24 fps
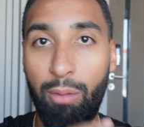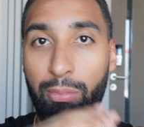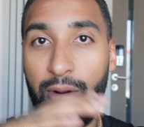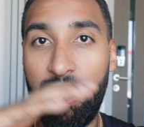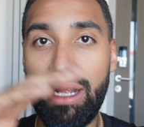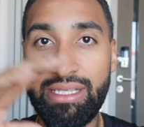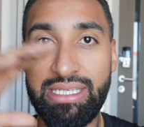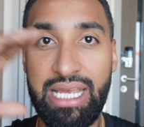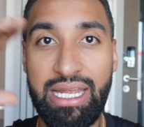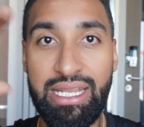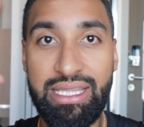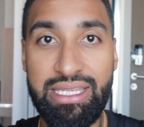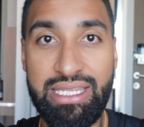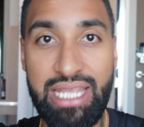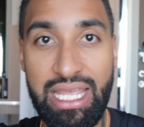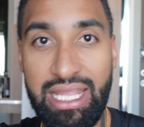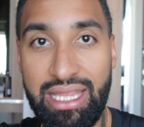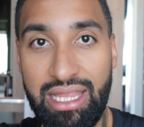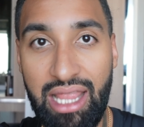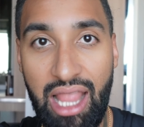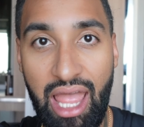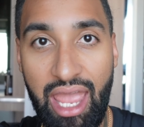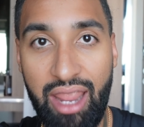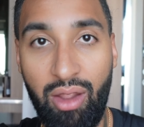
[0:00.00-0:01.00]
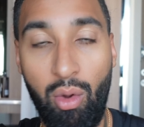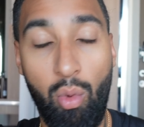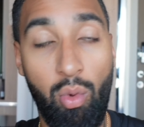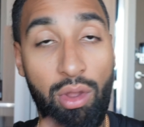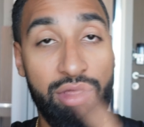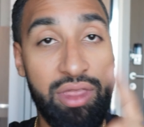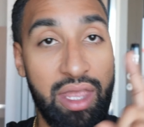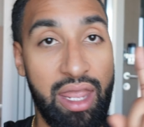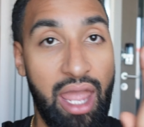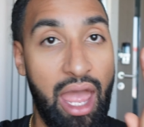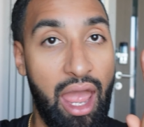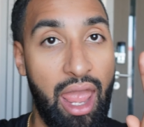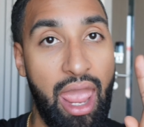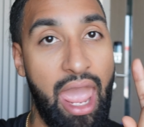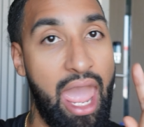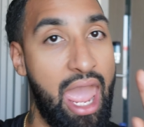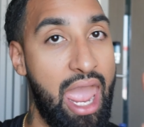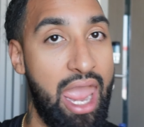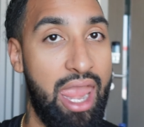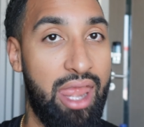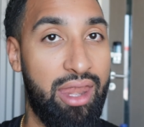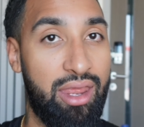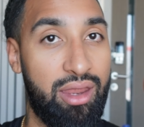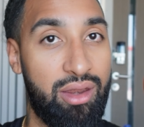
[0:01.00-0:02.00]
what brands I didn't like. One thing I
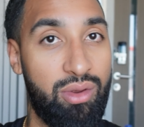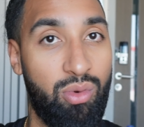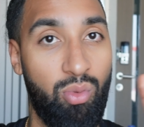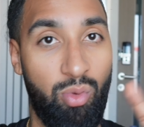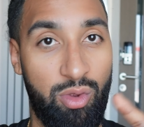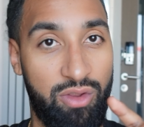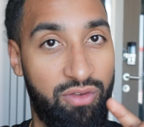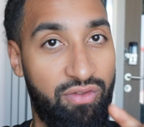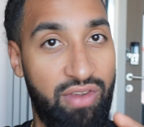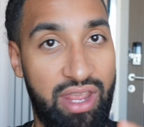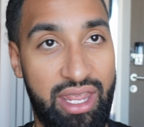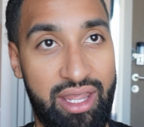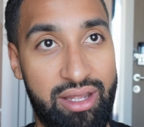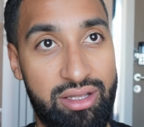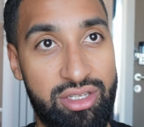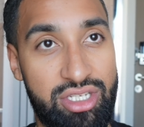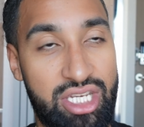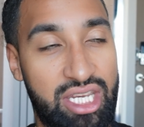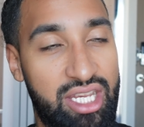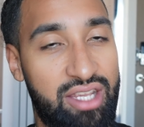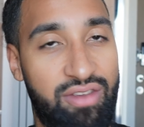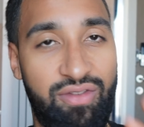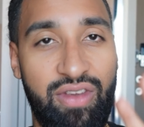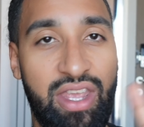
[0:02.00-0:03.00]
hated was vegan cheese.